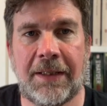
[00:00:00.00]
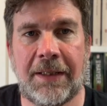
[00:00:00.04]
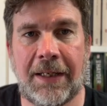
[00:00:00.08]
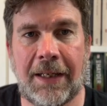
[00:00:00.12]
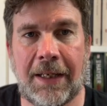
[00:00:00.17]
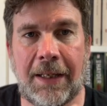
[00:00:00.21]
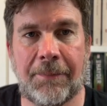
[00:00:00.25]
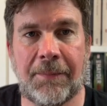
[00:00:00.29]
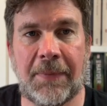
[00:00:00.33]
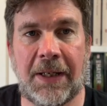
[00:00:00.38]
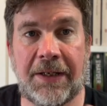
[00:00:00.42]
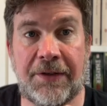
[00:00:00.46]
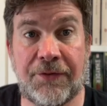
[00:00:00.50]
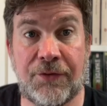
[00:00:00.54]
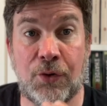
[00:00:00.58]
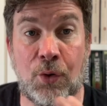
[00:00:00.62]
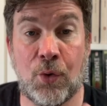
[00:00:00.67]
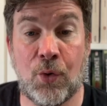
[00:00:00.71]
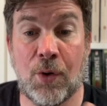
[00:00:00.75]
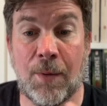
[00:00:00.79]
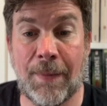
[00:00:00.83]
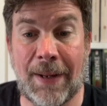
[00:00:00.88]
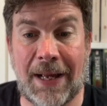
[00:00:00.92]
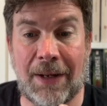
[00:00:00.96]
um, and
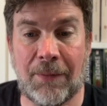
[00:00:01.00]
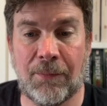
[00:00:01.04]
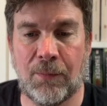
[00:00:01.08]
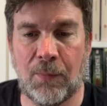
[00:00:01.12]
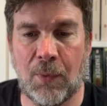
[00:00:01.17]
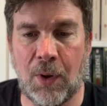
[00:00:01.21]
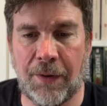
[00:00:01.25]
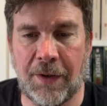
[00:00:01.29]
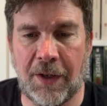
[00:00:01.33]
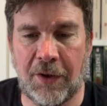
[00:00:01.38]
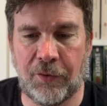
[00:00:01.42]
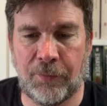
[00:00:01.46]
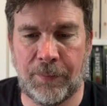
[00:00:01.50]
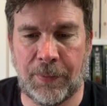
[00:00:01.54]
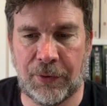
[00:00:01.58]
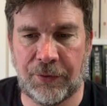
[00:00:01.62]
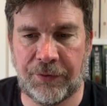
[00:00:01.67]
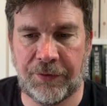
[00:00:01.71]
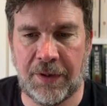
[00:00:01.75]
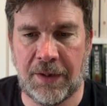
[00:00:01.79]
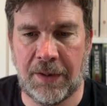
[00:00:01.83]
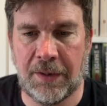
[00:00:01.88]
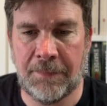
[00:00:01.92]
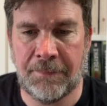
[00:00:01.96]
talk about what those
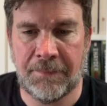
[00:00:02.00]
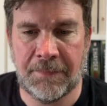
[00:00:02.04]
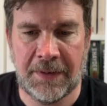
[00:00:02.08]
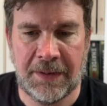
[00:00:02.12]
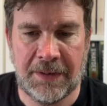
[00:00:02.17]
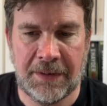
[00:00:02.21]
books are.